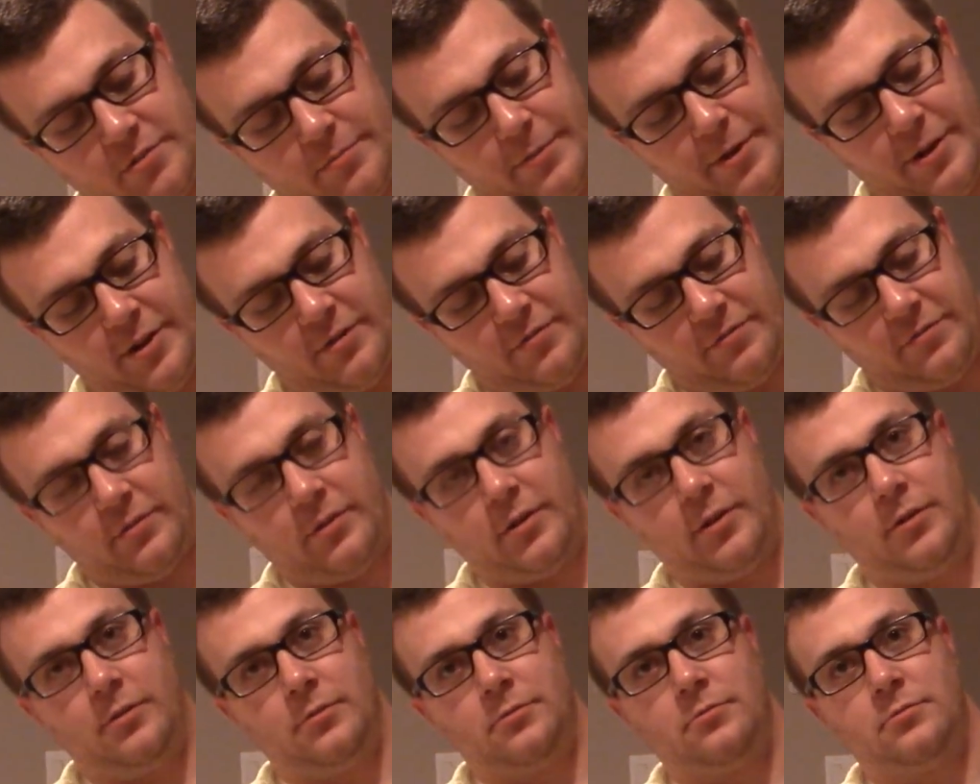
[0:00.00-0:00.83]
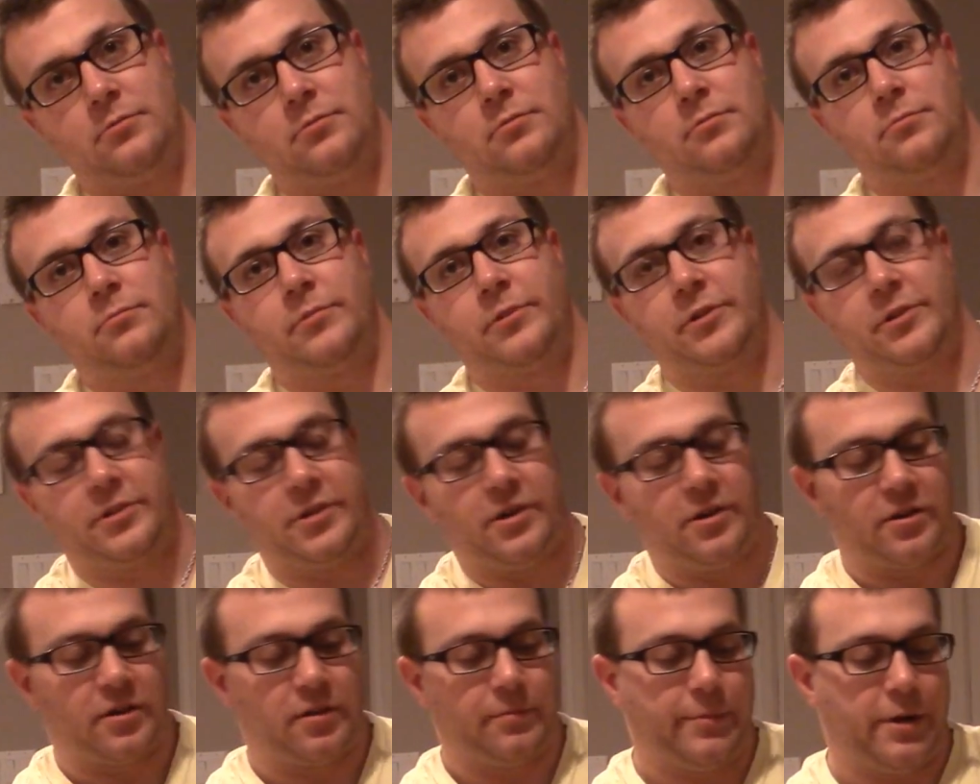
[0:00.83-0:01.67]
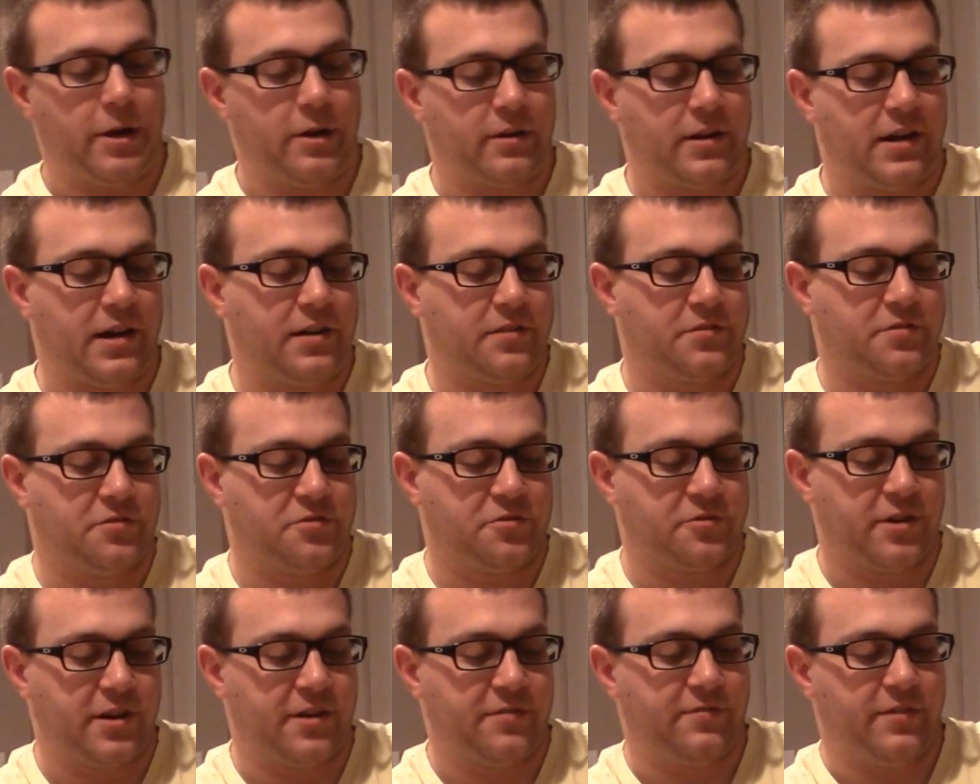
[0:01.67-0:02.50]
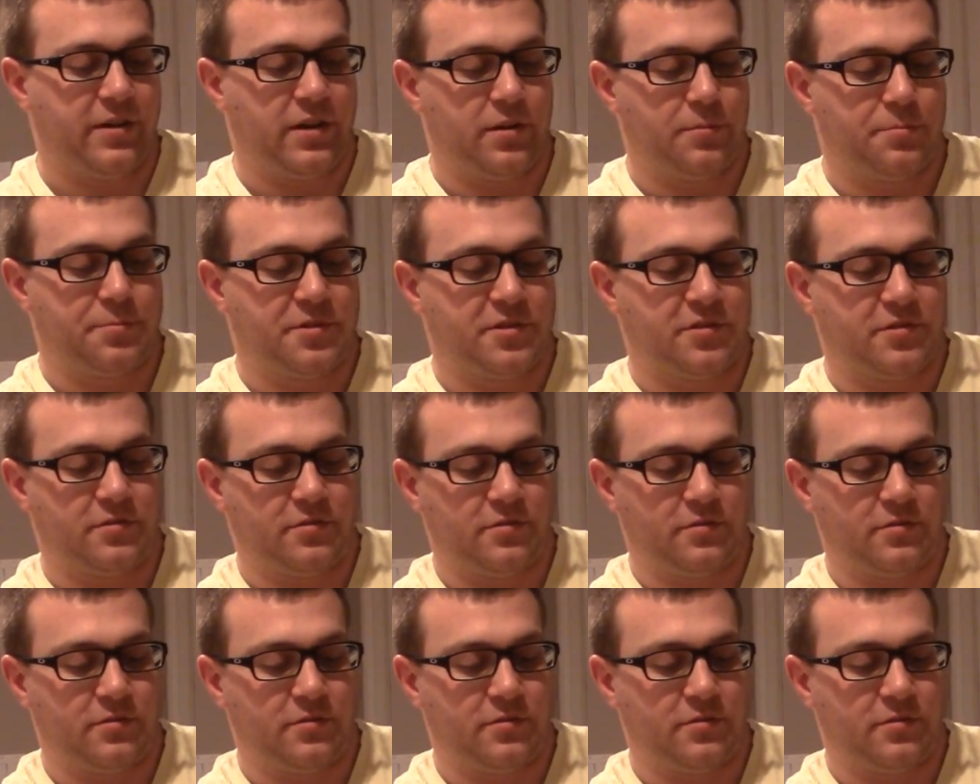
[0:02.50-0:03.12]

airflow when you're talking about concentrate vapes.